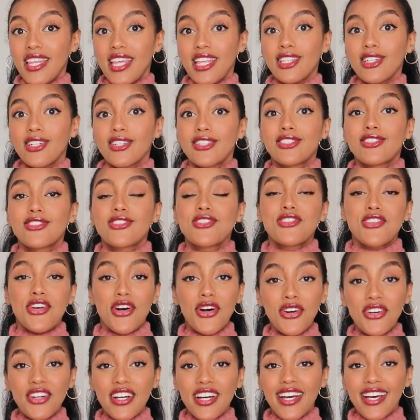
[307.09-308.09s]
They look
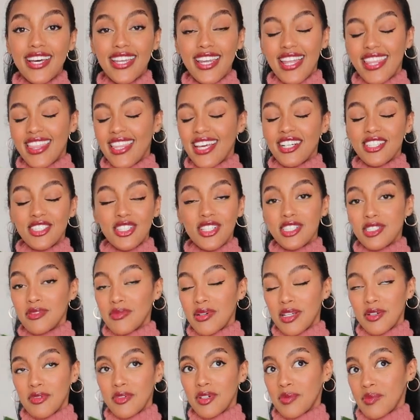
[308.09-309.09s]
so good. I think I talked
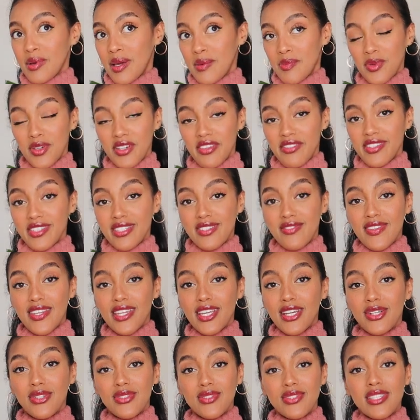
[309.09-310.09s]
about it in one of my previous
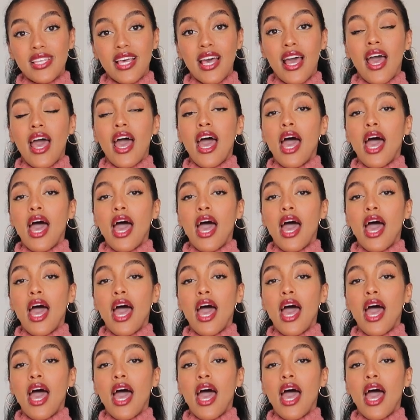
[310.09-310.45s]
videos.